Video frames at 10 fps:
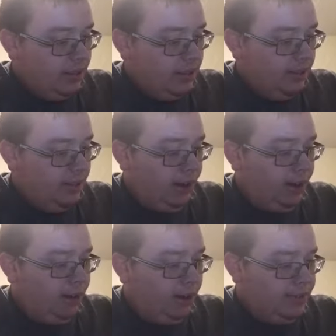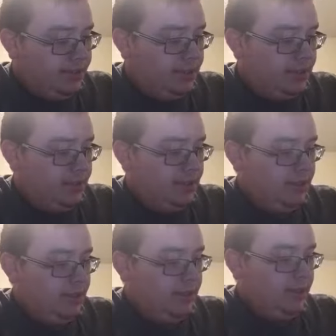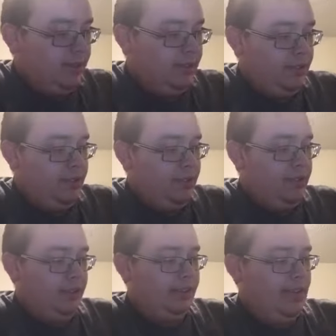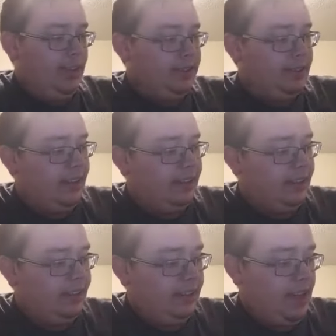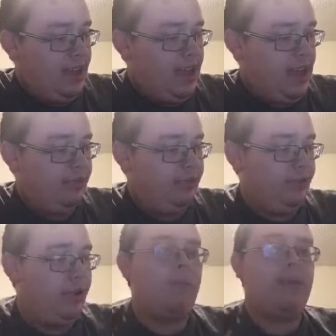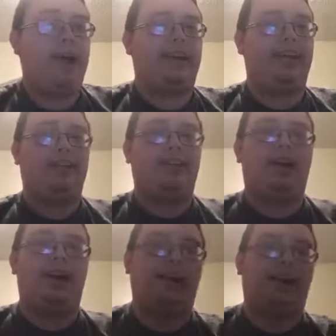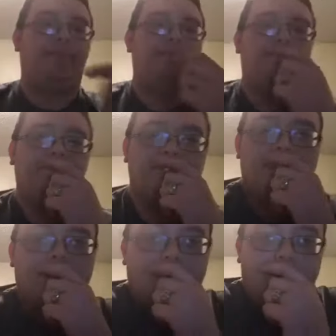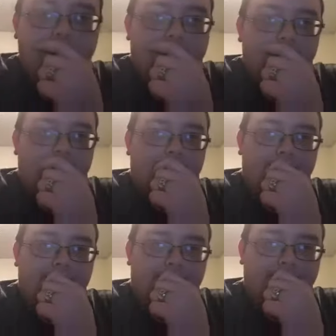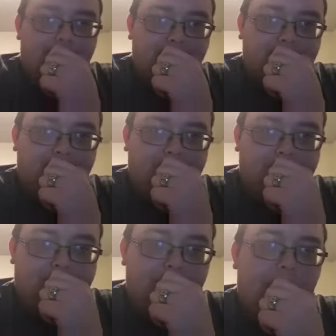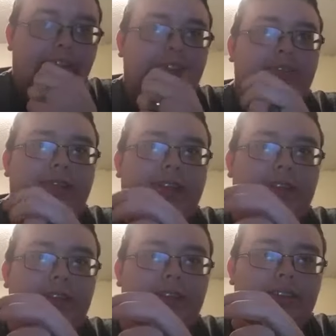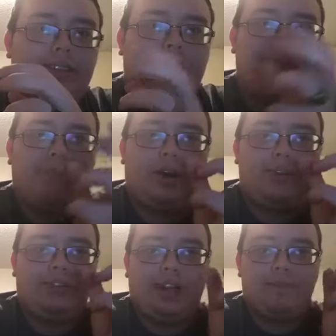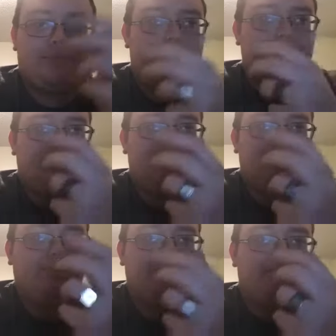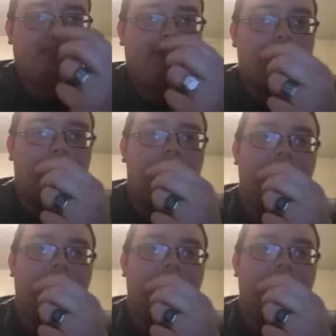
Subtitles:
there is this instance, they have to go back in time to basically stop all these apparitions from, like, all these